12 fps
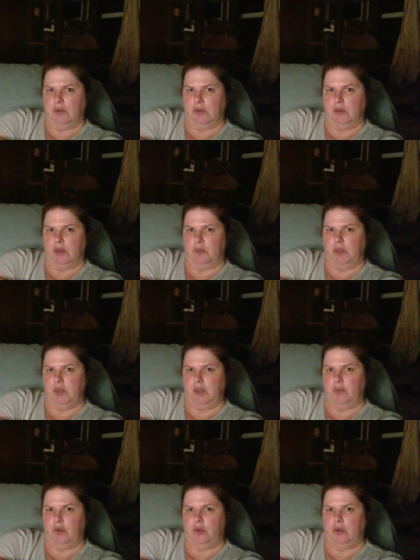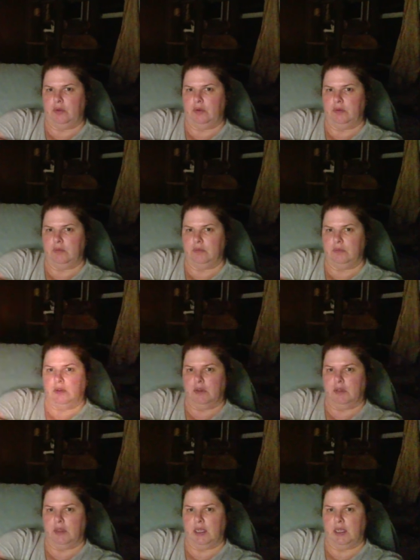the people
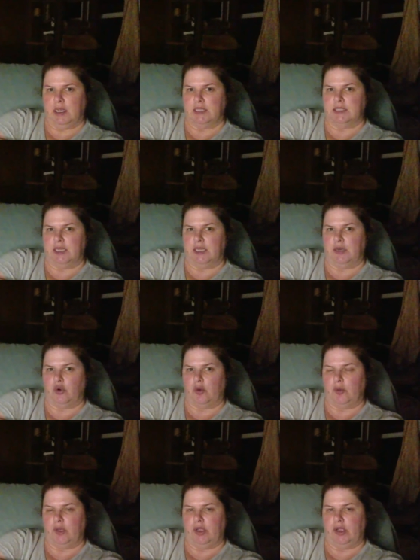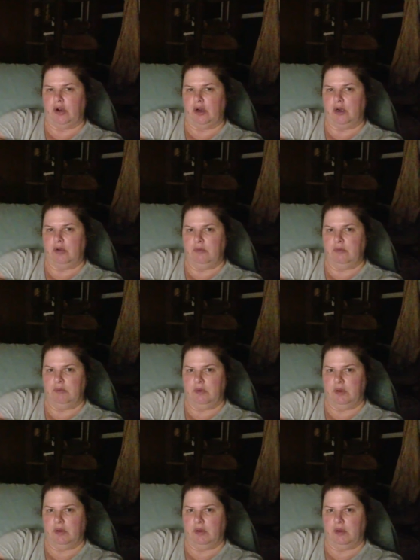as they normally are
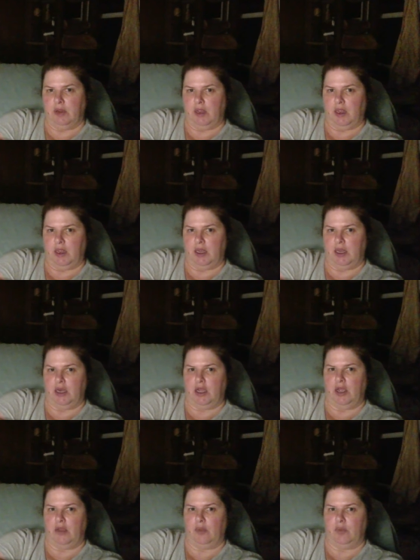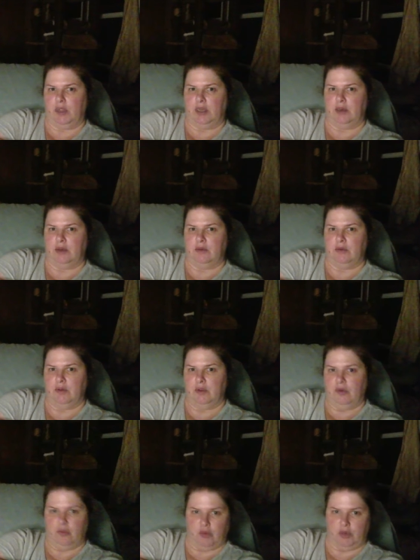and not when
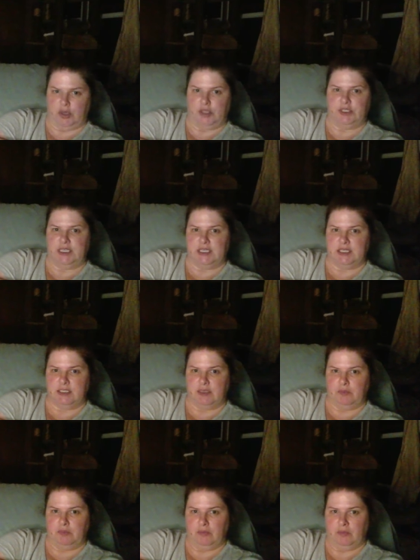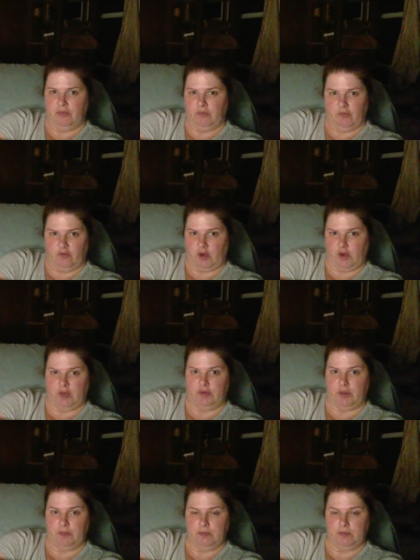royalty is in front of them.